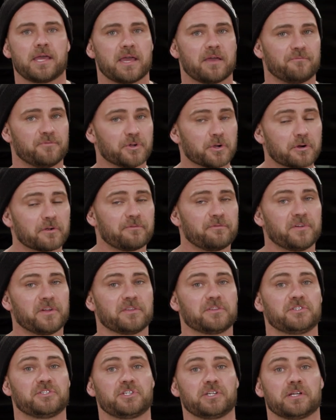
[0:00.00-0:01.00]
If you're a
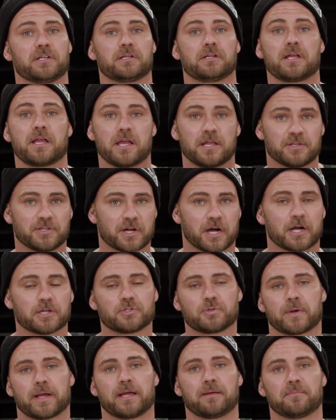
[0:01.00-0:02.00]
fifth gen
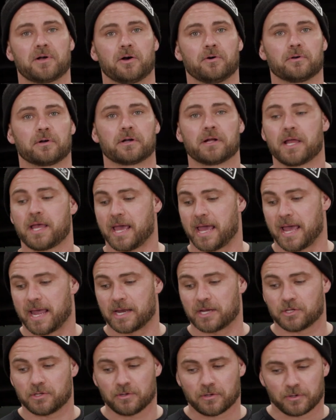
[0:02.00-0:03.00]
Dodge Ram owner
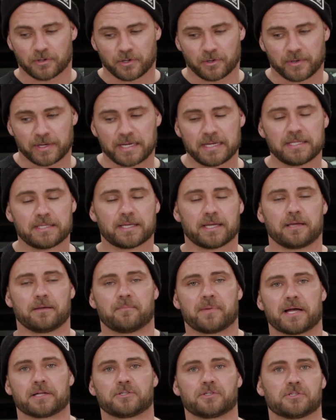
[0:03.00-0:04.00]
and you don't know anything
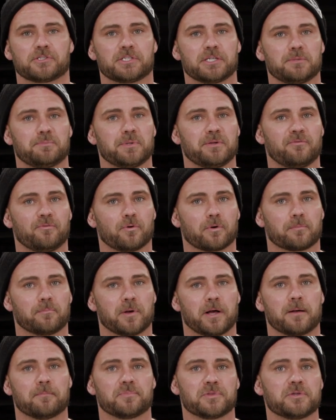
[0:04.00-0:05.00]
about your C P four
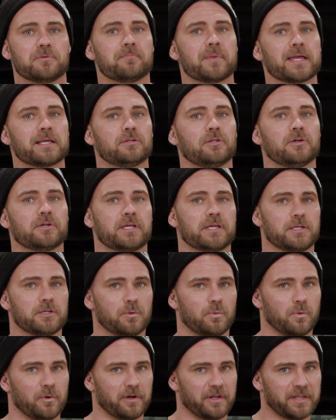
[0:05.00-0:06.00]
pump, you may look
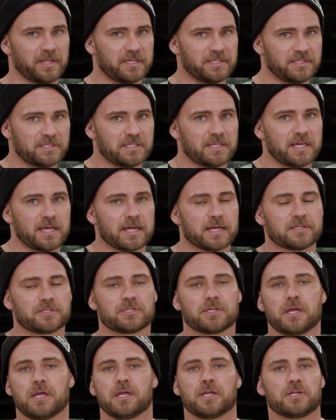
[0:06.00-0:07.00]
into one of these
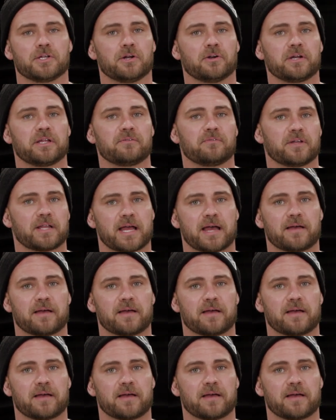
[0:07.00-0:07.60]
kits. You don't even